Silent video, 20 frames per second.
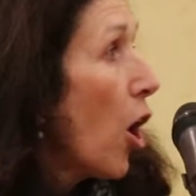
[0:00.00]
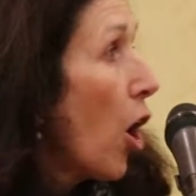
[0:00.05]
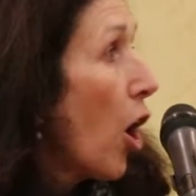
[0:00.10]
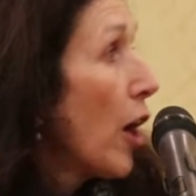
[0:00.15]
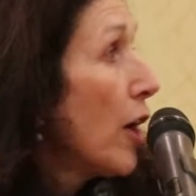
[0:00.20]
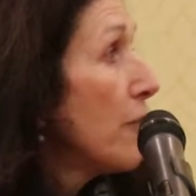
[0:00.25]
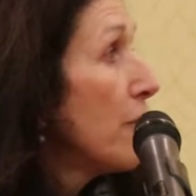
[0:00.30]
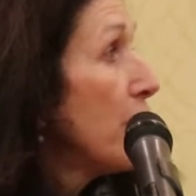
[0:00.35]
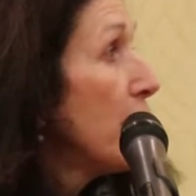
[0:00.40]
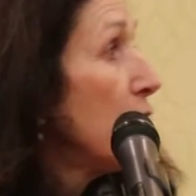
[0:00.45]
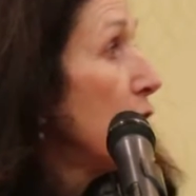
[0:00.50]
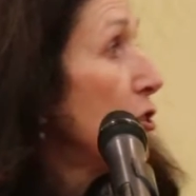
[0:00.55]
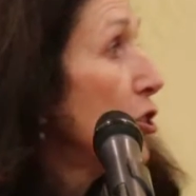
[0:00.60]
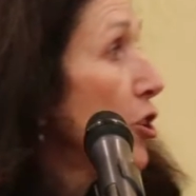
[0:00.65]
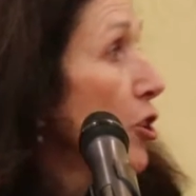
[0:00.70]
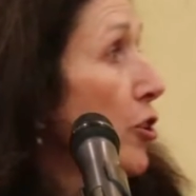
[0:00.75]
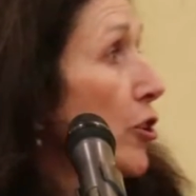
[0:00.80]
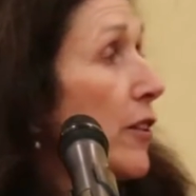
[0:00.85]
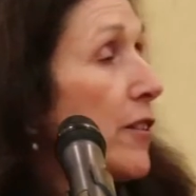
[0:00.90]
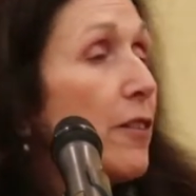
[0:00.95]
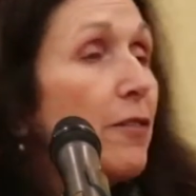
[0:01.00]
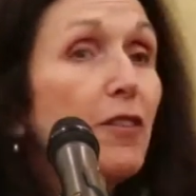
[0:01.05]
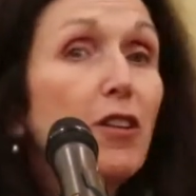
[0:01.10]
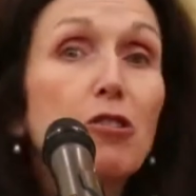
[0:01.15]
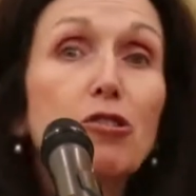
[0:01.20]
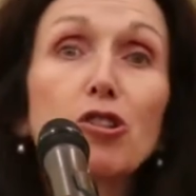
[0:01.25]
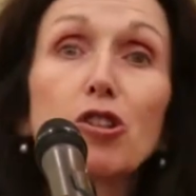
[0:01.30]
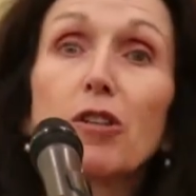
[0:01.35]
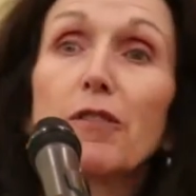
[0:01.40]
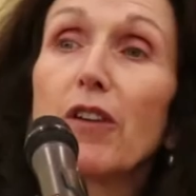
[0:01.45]
Our future and the
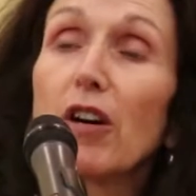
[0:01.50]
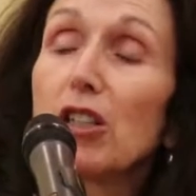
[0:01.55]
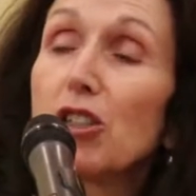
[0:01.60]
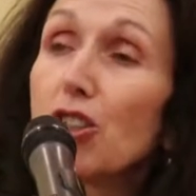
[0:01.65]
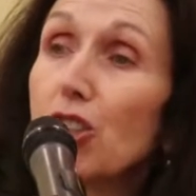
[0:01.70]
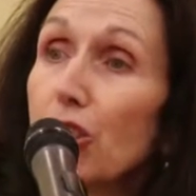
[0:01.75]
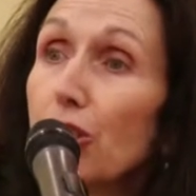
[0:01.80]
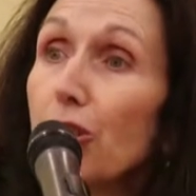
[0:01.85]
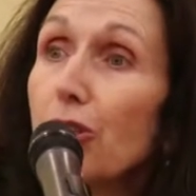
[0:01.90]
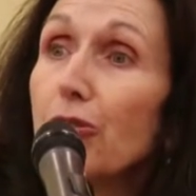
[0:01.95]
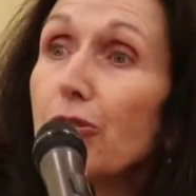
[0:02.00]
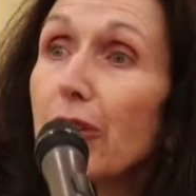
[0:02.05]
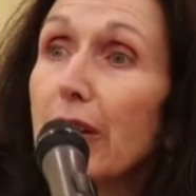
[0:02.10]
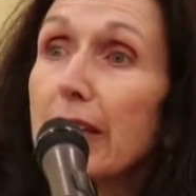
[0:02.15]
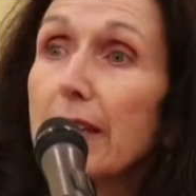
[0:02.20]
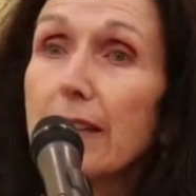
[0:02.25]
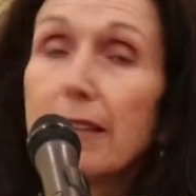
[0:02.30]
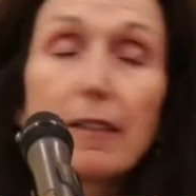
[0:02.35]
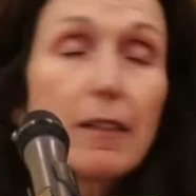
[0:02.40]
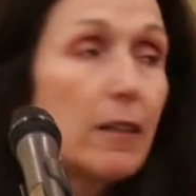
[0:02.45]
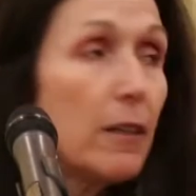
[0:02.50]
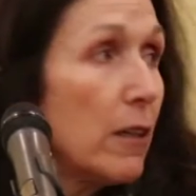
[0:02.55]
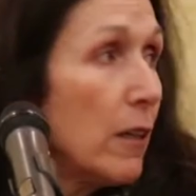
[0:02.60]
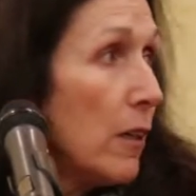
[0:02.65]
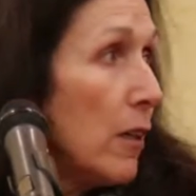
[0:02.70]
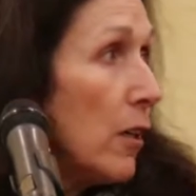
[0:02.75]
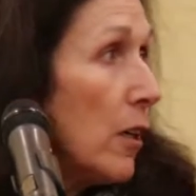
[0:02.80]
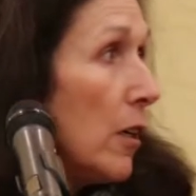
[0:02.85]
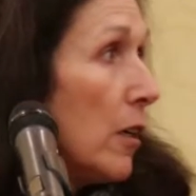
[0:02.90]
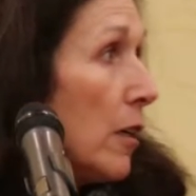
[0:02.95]
future of our children
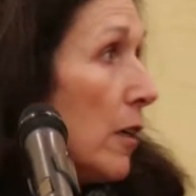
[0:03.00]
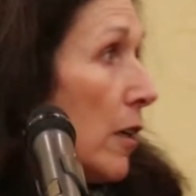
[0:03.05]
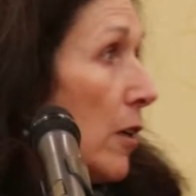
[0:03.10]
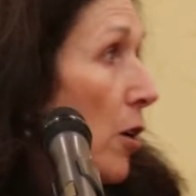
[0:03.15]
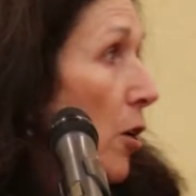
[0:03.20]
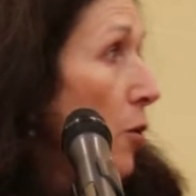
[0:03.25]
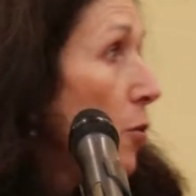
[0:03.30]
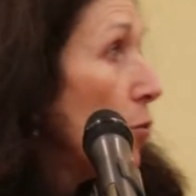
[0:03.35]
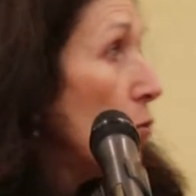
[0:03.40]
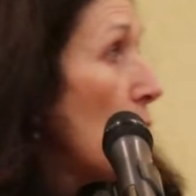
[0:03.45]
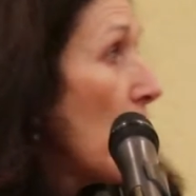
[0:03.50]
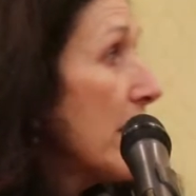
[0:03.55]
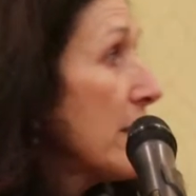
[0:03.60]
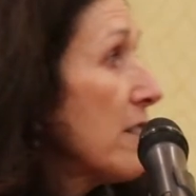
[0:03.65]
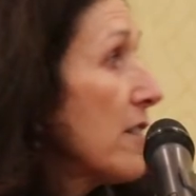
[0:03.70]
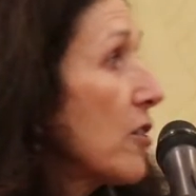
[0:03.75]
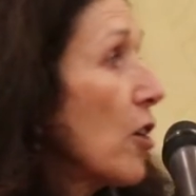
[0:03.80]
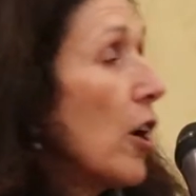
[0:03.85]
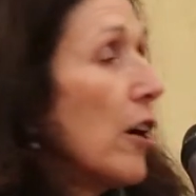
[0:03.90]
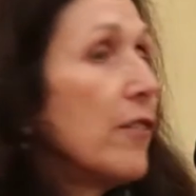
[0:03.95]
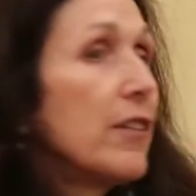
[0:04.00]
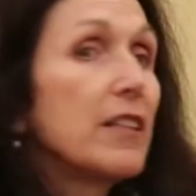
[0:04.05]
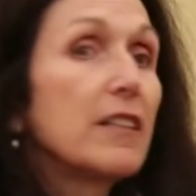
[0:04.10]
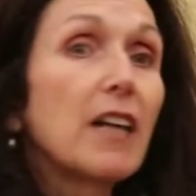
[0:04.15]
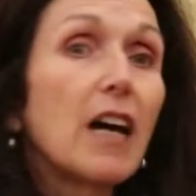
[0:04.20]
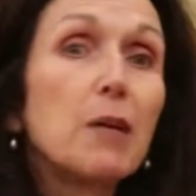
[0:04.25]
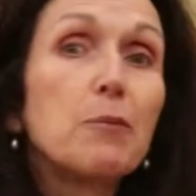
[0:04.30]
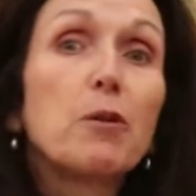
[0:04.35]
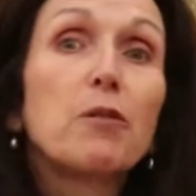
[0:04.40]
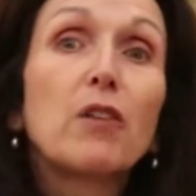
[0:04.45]
rest on the
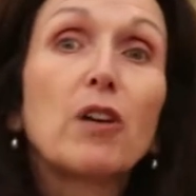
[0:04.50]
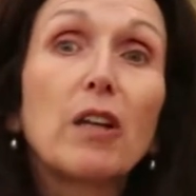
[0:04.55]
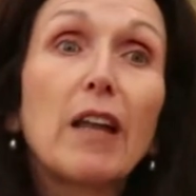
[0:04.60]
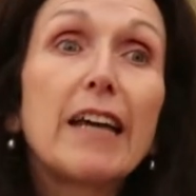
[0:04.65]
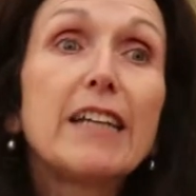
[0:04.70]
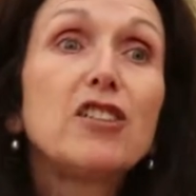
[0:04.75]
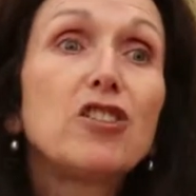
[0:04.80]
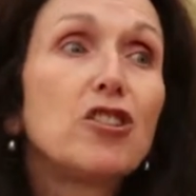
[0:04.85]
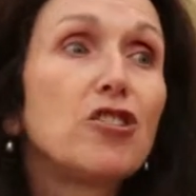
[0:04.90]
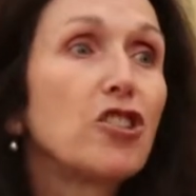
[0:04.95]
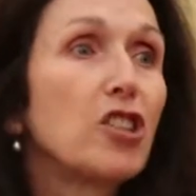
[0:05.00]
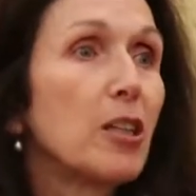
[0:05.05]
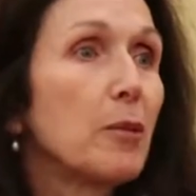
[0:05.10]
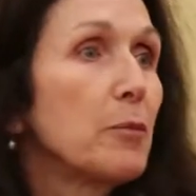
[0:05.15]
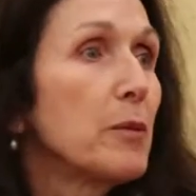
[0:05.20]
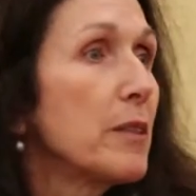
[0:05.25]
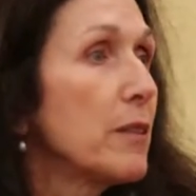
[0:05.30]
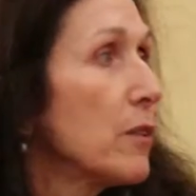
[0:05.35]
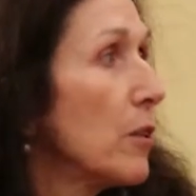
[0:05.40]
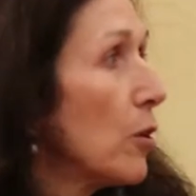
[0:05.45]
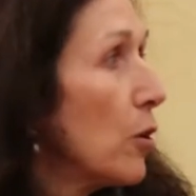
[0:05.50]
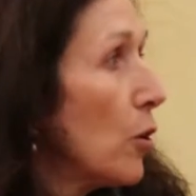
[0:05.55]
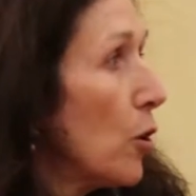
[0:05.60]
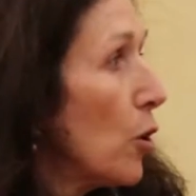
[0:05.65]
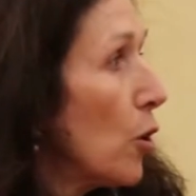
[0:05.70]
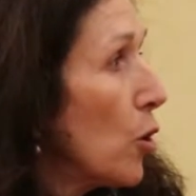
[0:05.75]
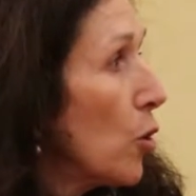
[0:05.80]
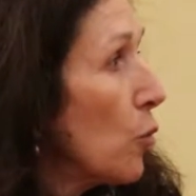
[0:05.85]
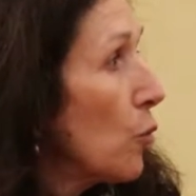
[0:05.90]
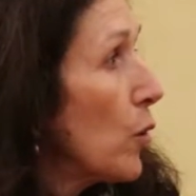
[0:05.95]
type of relationships
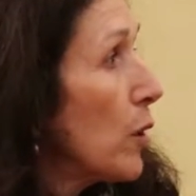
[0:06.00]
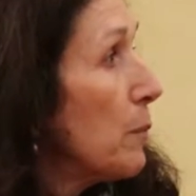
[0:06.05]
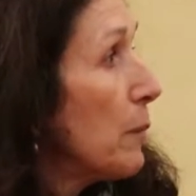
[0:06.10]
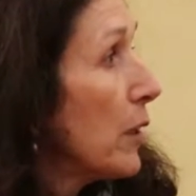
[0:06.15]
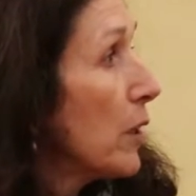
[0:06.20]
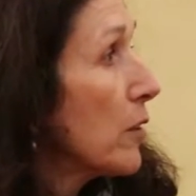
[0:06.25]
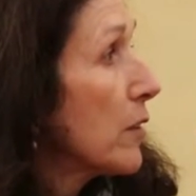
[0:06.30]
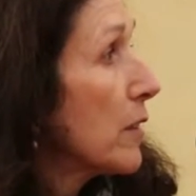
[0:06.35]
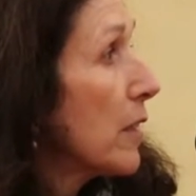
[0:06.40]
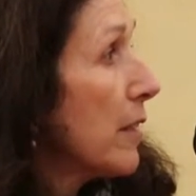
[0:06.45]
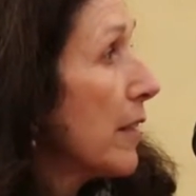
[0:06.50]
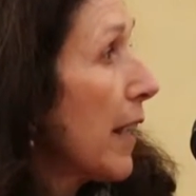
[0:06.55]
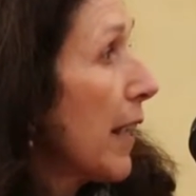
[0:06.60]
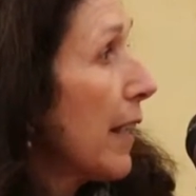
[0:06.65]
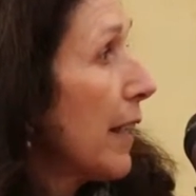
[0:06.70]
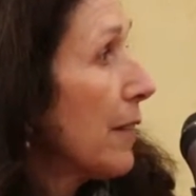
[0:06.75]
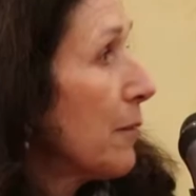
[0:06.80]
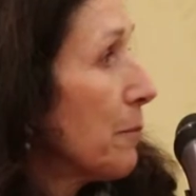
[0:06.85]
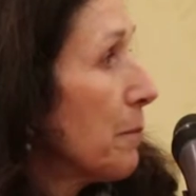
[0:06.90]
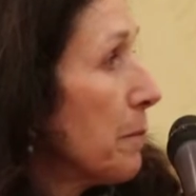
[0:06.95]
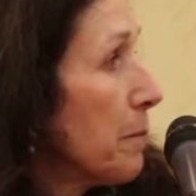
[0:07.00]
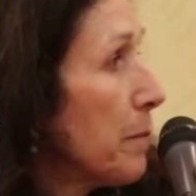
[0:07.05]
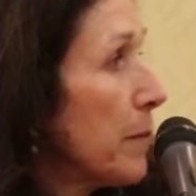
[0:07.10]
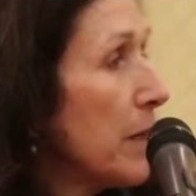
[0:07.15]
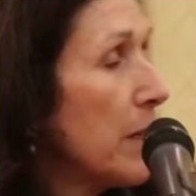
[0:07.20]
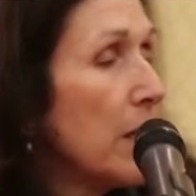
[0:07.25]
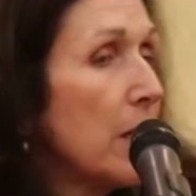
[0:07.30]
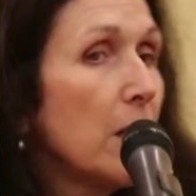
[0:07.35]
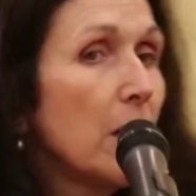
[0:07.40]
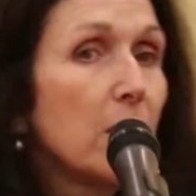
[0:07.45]
we build today.
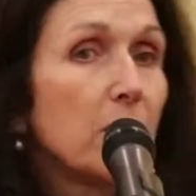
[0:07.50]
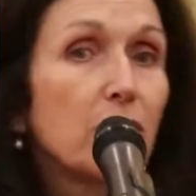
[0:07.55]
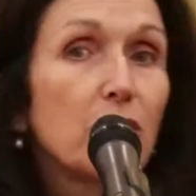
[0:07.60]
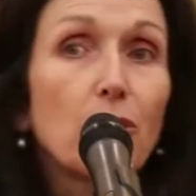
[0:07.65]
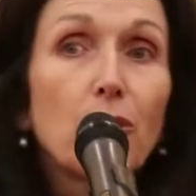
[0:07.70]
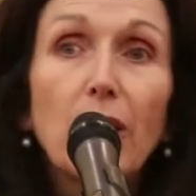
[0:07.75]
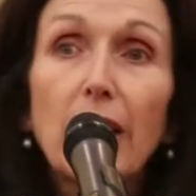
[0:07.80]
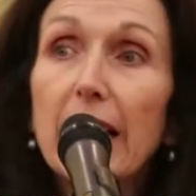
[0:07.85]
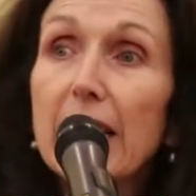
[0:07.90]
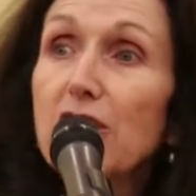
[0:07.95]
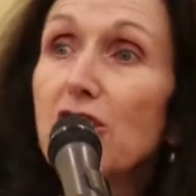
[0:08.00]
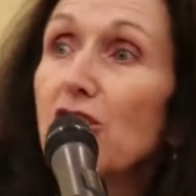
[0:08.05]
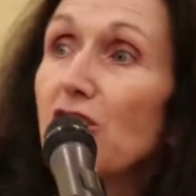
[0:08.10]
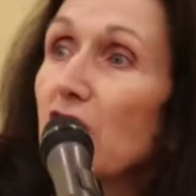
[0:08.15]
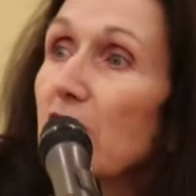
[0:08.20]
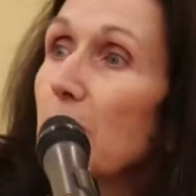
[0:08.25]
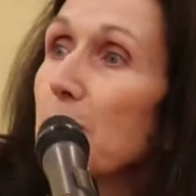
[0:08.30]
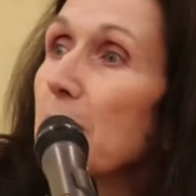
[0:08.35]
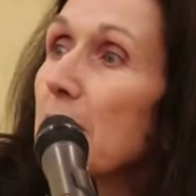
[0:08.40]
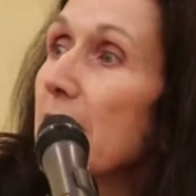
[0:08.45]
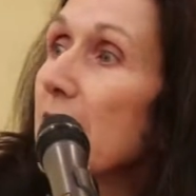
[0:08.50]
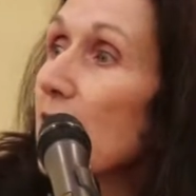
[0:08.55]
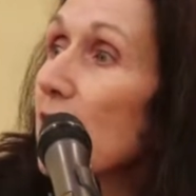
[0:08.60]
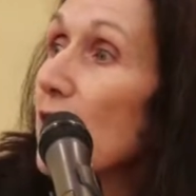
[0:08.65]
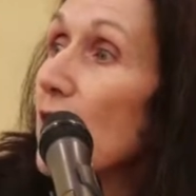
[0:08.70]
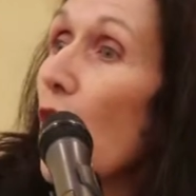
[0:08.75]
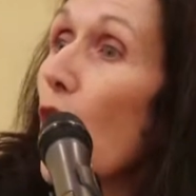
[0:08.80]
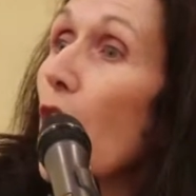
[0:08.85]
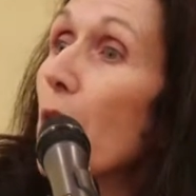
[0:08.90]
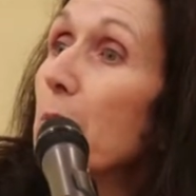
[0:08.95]
So relationships is
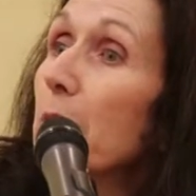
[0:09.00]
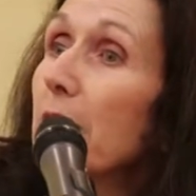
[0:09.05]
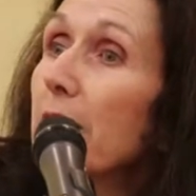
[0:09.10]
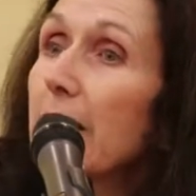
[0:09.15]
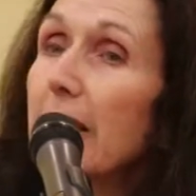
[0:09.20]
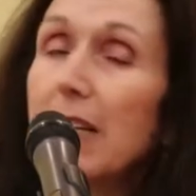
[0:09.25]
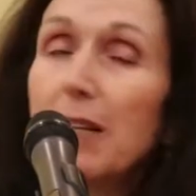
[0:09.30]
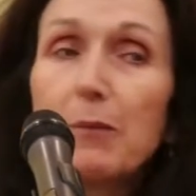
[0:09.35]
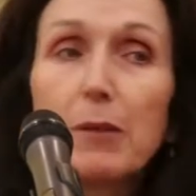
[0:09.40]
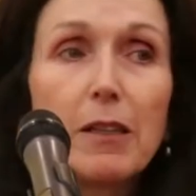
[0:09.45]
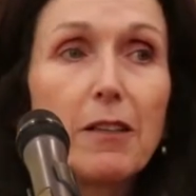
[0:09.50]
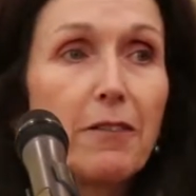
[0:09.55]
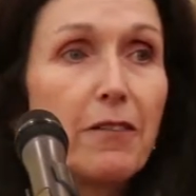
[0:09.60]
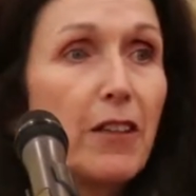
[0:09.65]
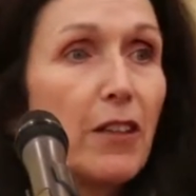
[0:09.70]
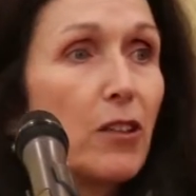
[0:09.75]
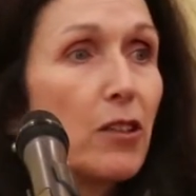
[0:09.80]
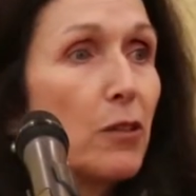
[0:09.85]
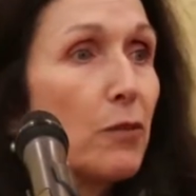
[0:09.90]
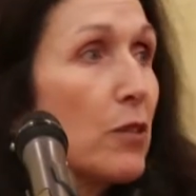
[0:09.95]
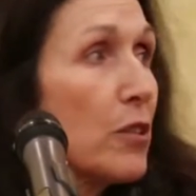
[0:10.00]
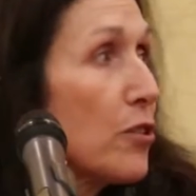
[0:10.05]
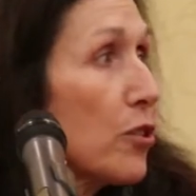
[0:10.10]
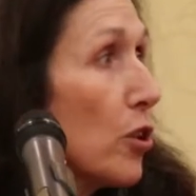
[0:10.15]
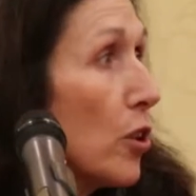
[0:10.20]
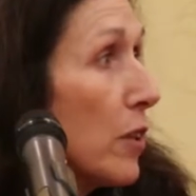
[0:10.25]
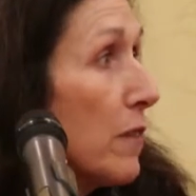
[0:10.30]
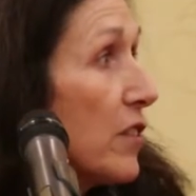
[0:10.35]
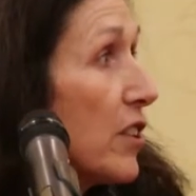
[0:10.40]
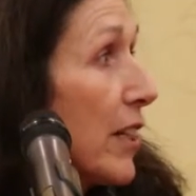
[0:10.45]
this common theme in the field of
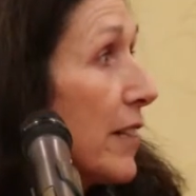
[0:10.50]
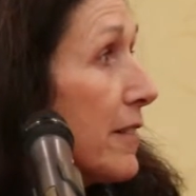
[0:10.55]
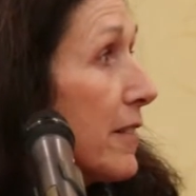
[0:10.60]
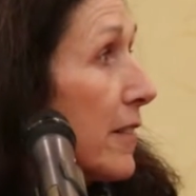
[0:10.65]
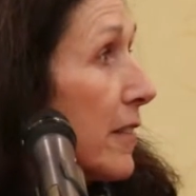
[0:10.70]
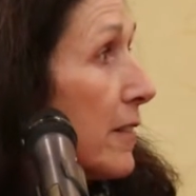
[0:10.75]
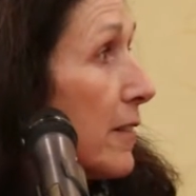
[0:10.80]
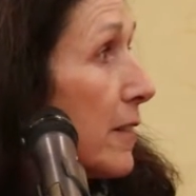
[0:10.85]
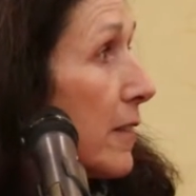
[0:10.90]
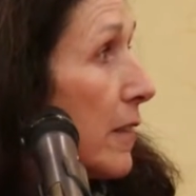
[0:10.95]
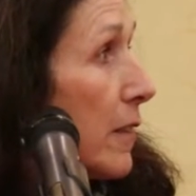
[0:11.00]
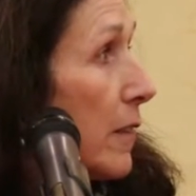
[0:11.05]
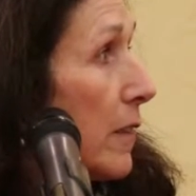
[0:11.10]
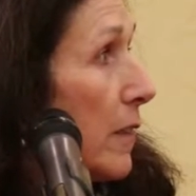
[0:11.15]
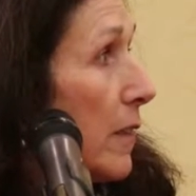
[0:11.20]
restorative justice.